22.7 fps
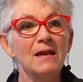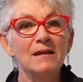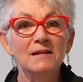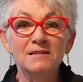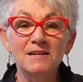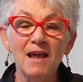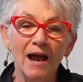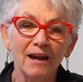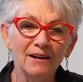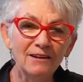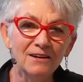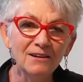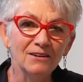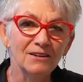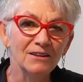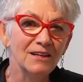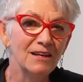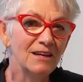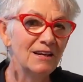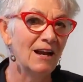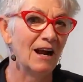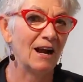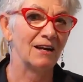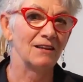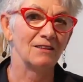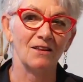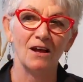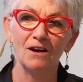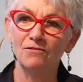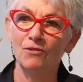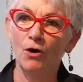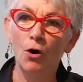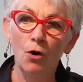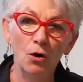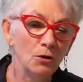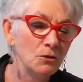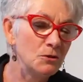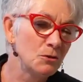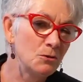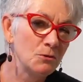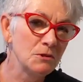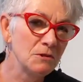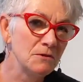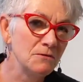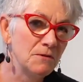Technically, I love all
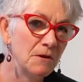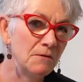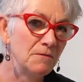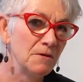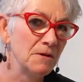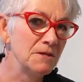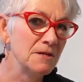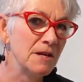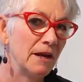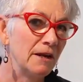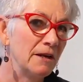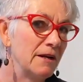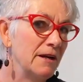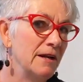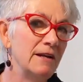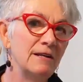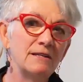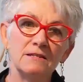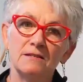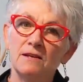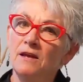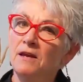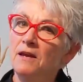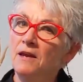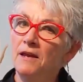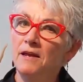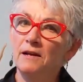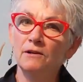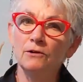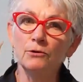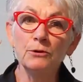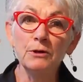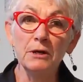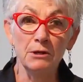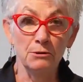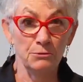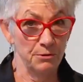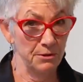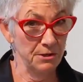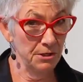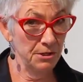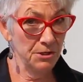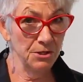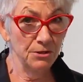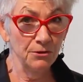sorts of different techniques, including
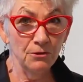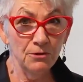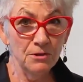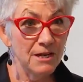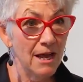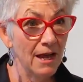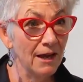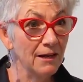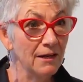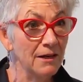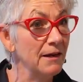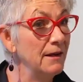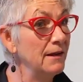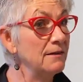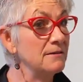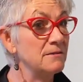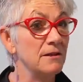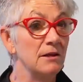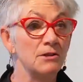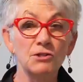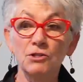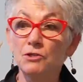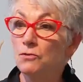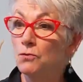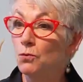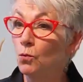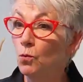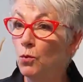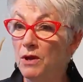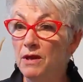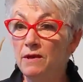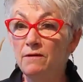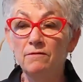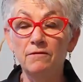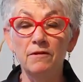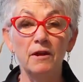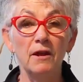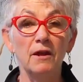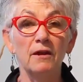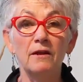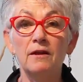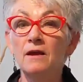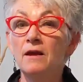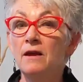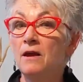traditional techniques such as
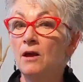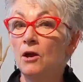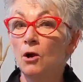weaving,